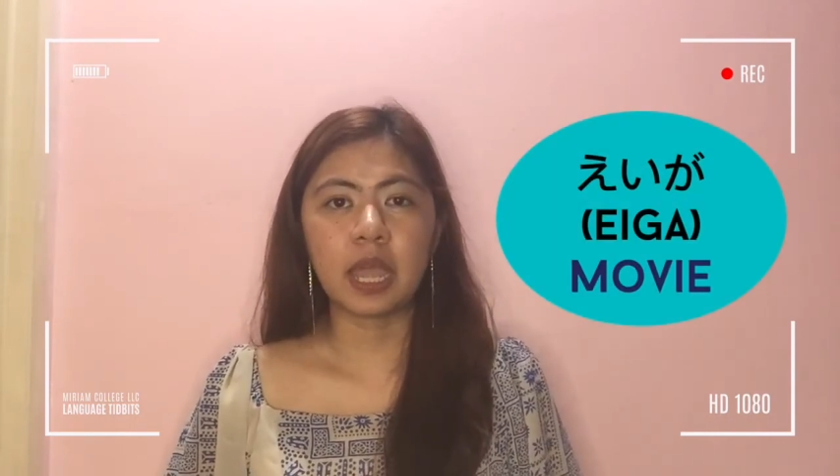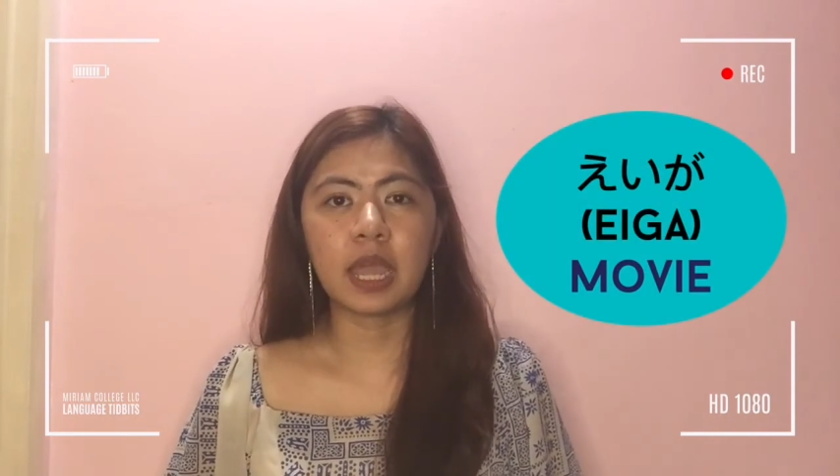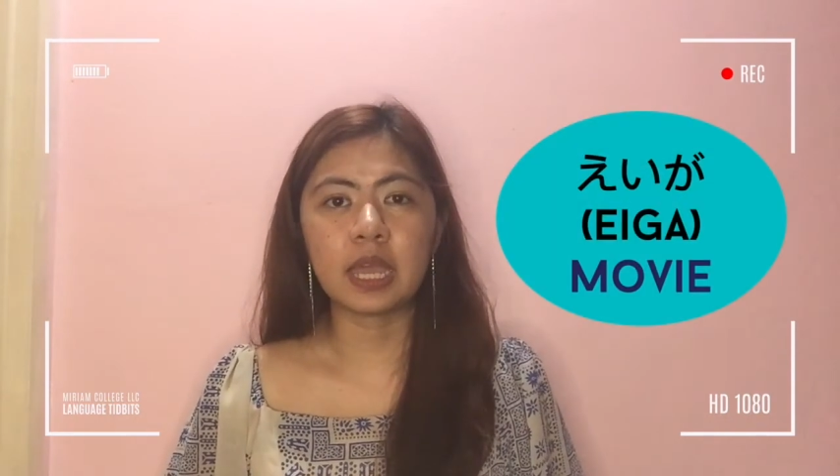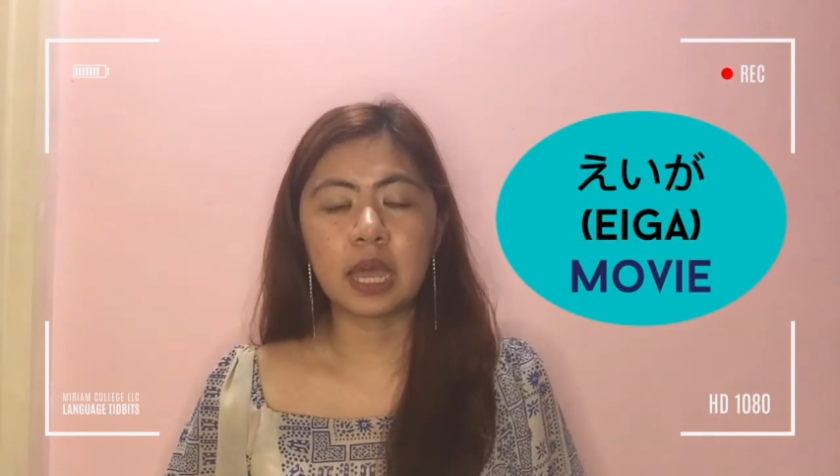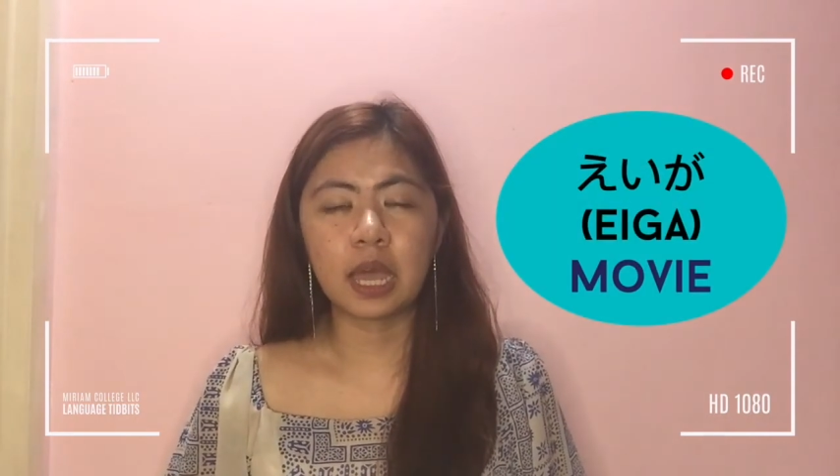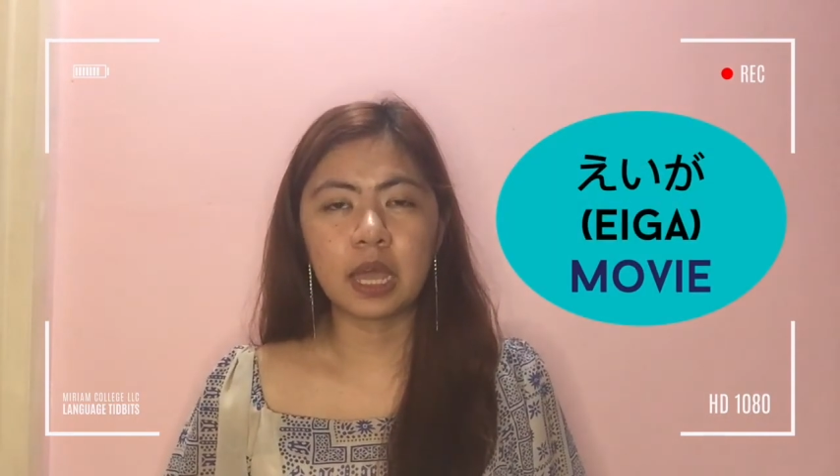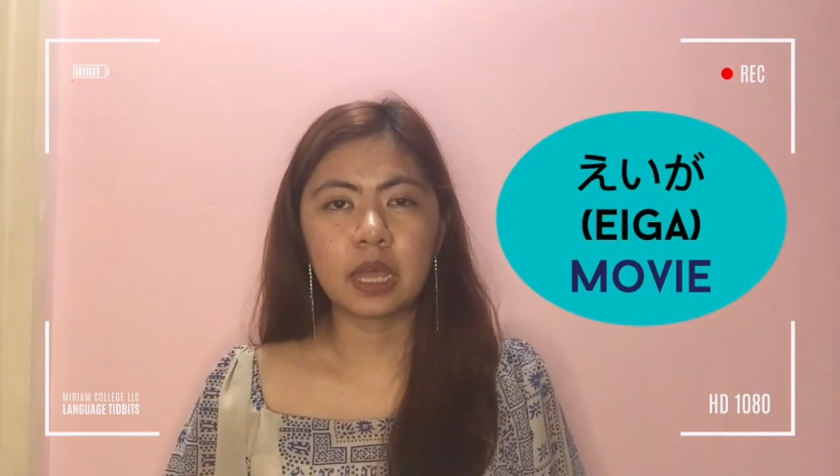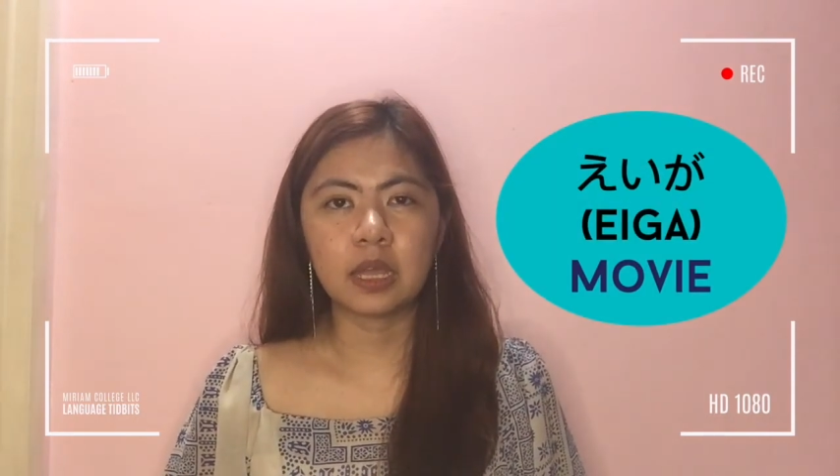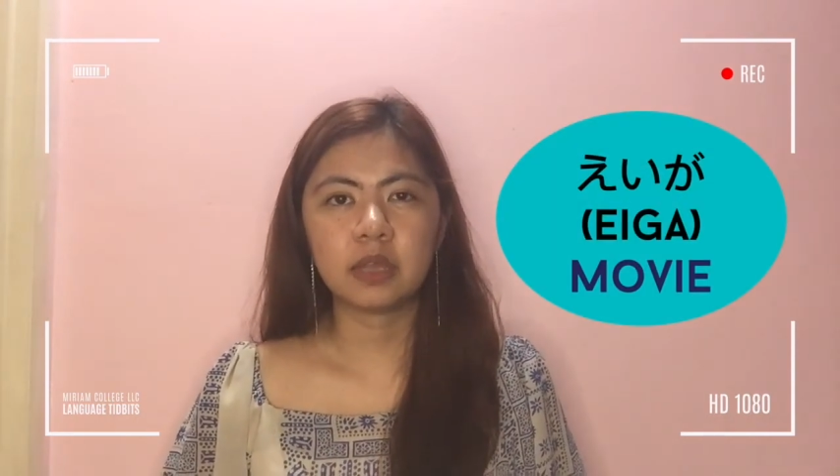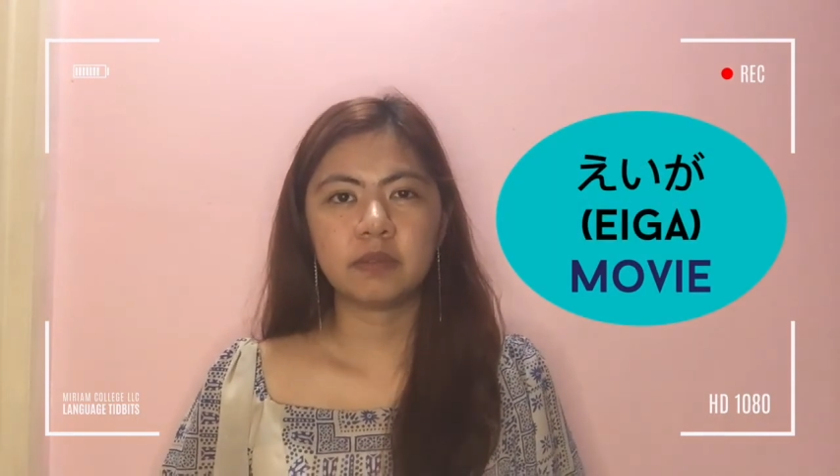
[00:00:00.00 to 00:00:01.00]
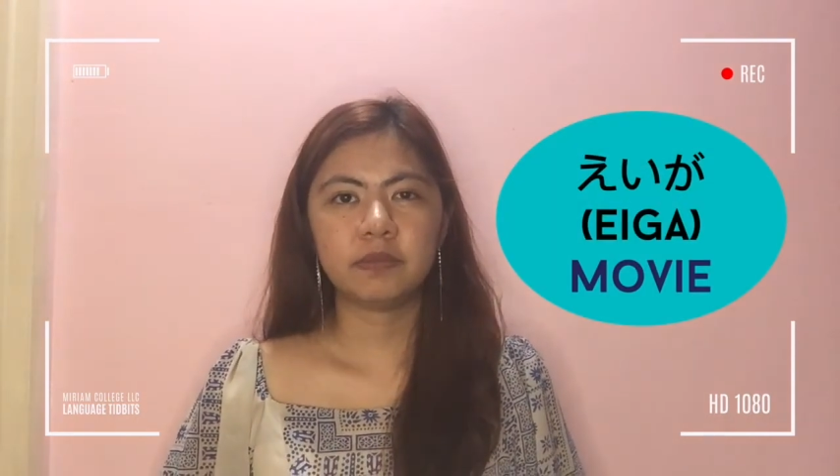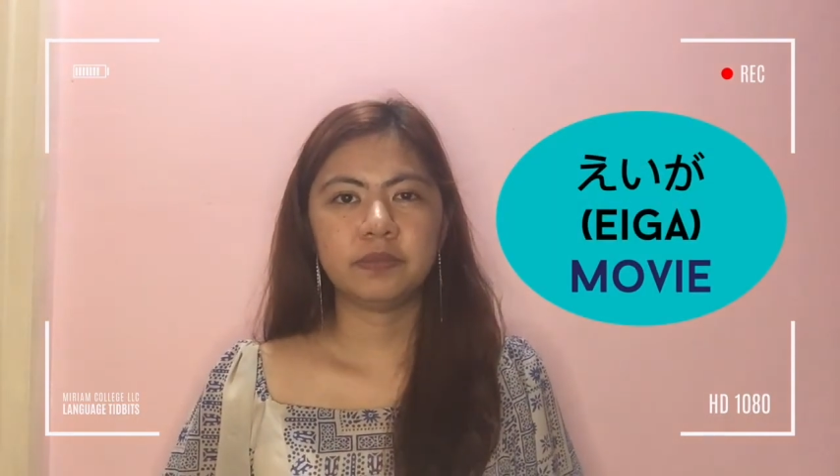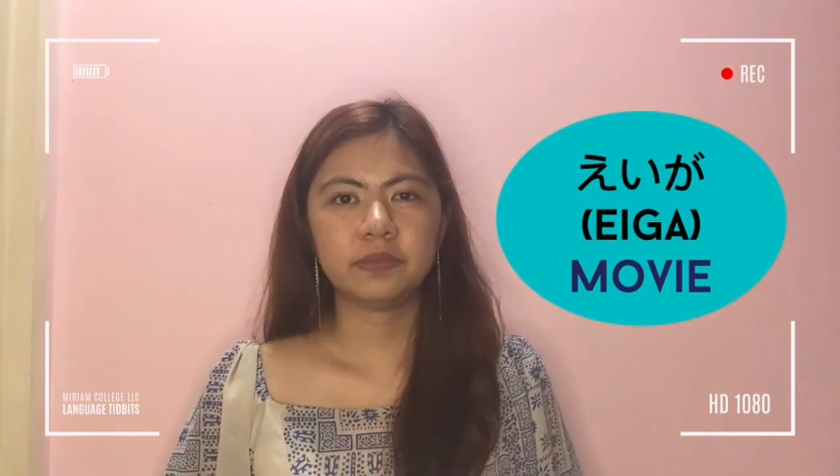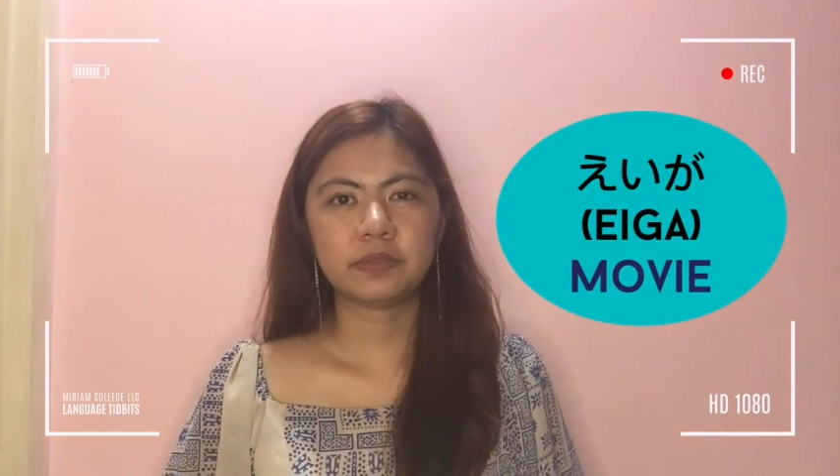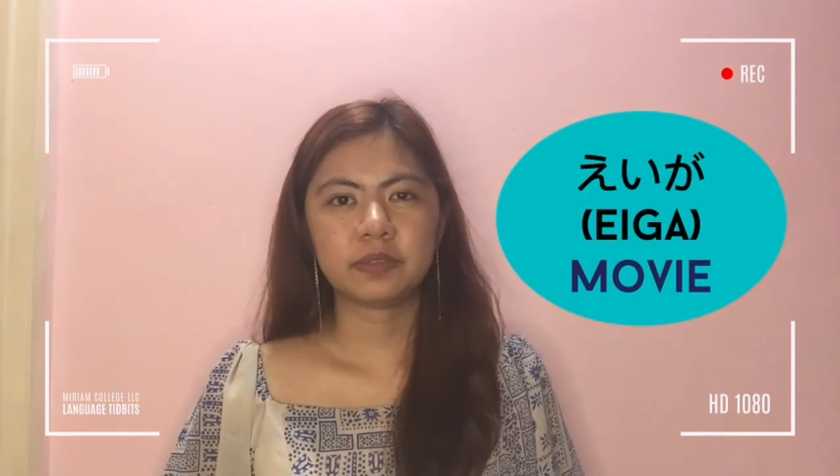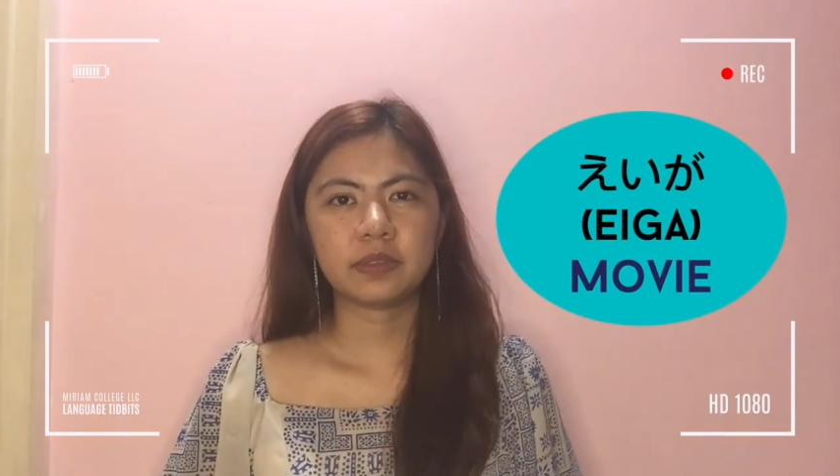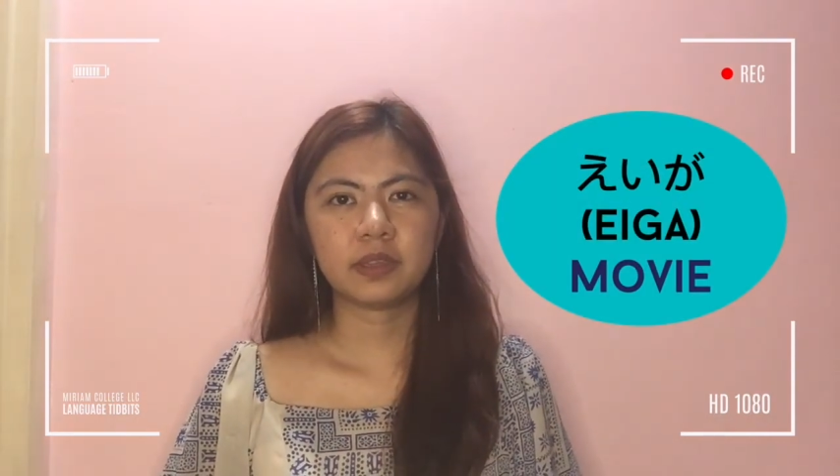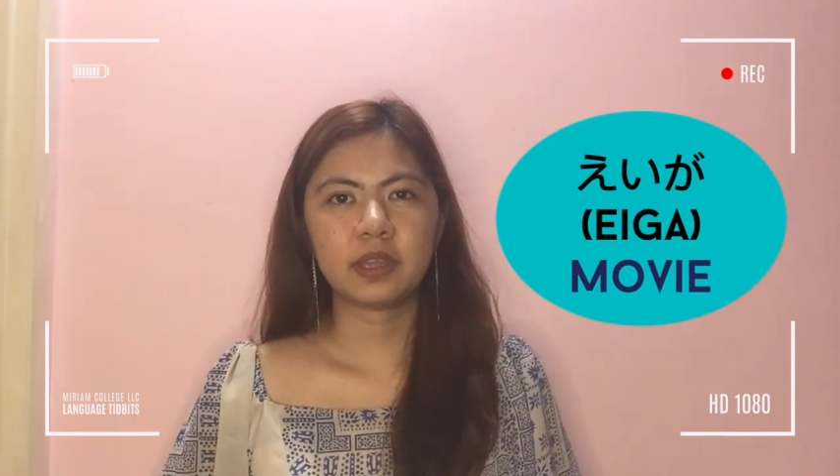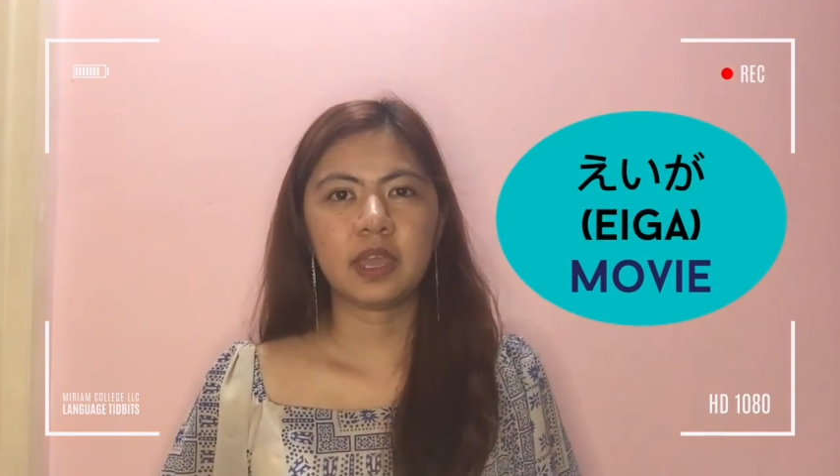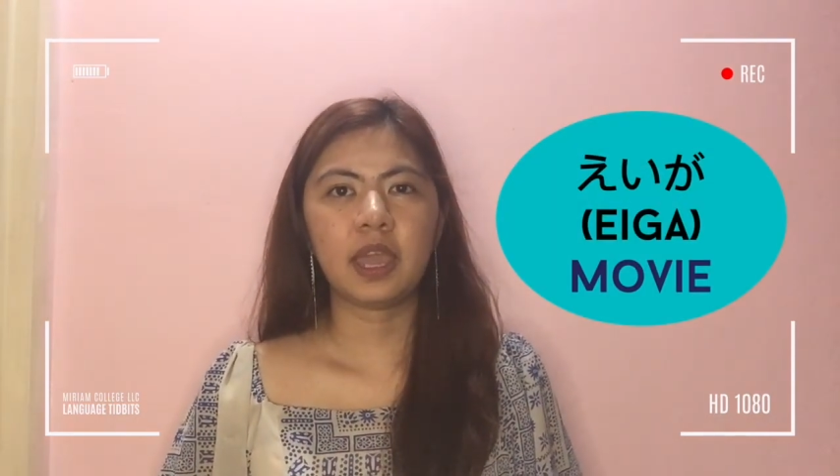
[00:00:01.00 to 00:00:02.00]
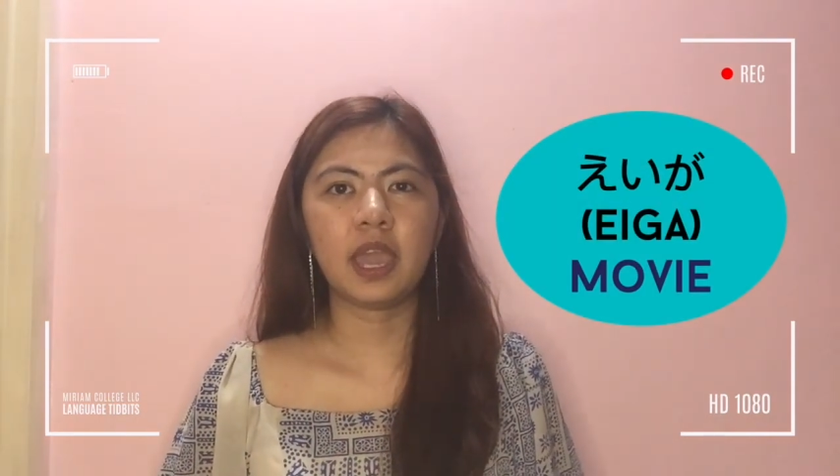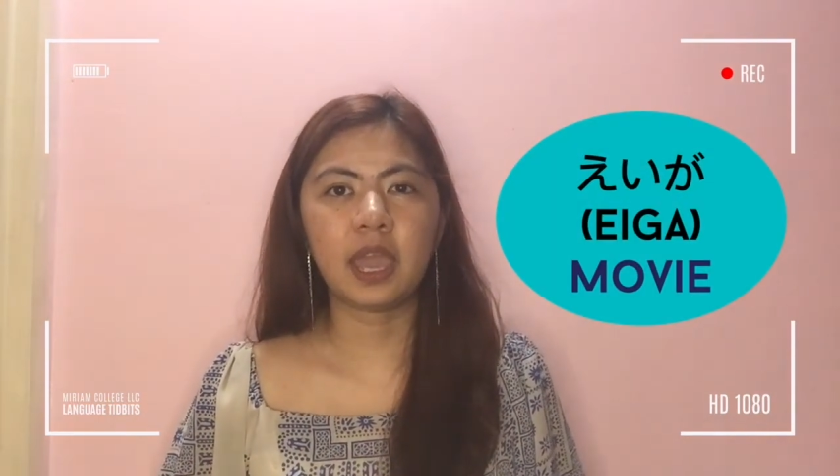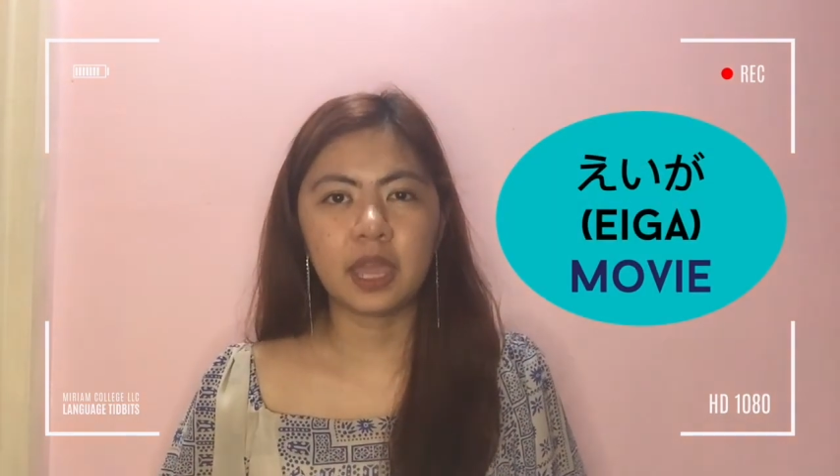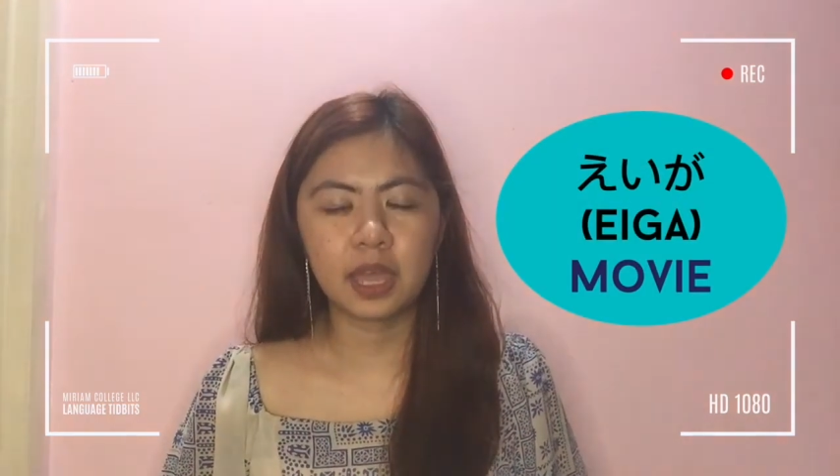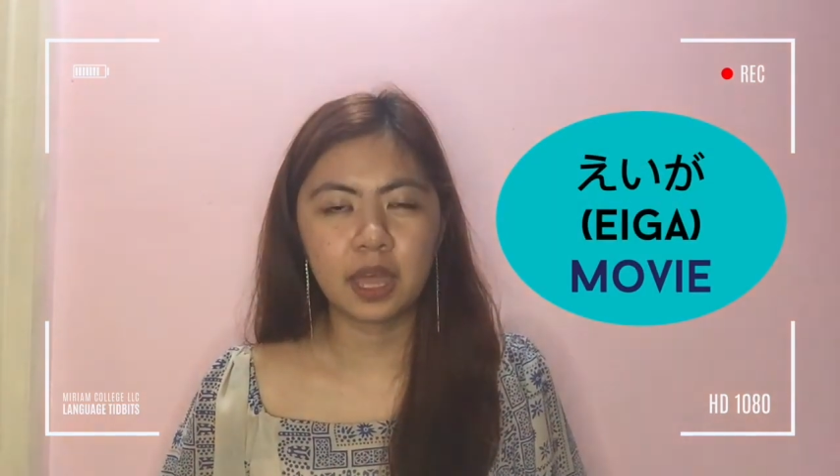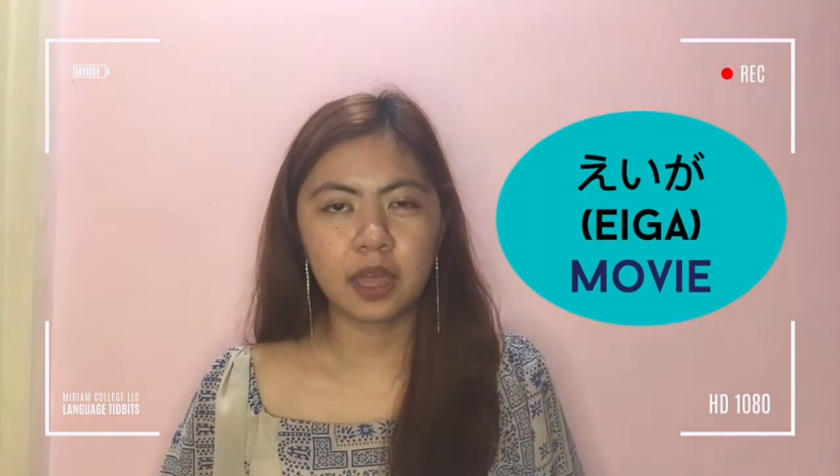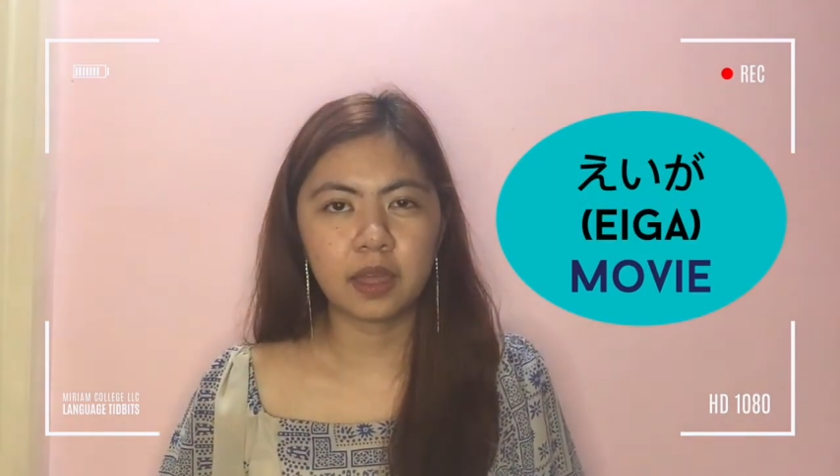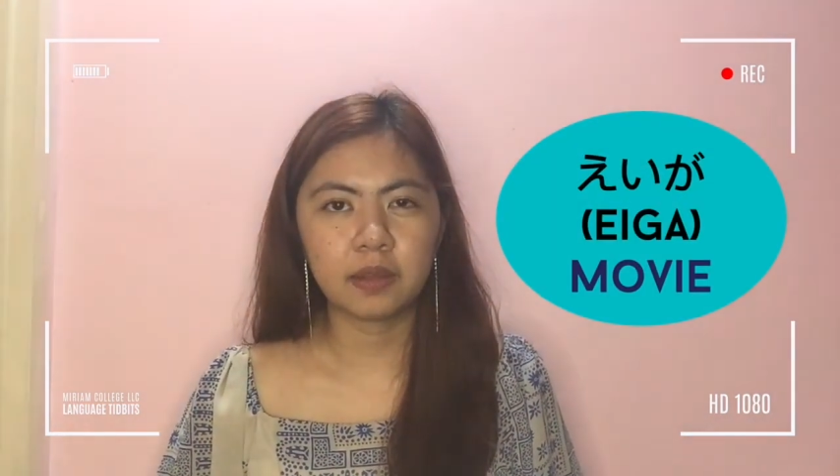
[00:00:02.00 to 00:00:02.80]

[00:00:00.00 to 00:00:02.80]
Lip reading: eiga. Eiga.